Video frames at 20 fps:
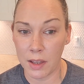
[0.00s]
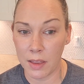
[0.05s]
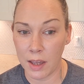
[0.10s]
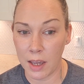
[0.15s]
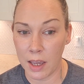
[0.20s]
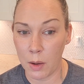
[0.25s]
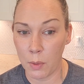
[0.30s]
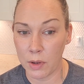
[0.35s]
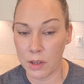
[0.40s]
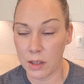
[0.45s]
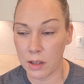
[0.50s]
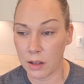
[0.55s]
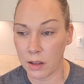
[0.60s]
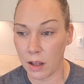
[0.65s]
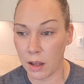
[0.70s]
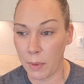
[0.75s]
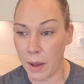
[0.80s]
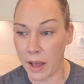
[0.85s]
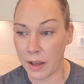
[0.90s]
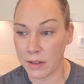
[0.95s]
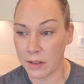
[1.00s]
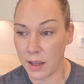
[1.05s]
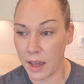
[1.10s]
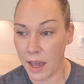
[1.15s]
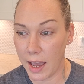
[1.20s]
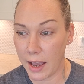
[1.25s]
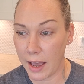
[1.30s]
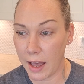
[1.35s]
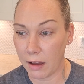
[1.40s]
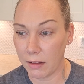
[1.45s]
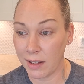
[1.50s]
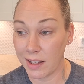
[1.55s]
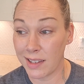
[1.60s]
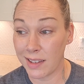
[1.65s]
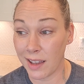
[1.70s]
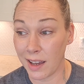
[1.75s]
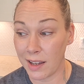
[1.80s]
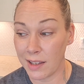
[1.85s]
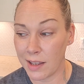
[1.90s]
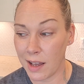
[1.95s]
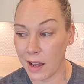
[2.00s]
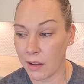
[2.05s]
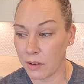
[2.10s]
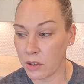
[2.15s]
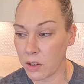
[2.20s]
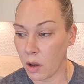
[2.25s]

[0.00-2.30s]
I think he went to the clubhouse to hang out. It's nice out.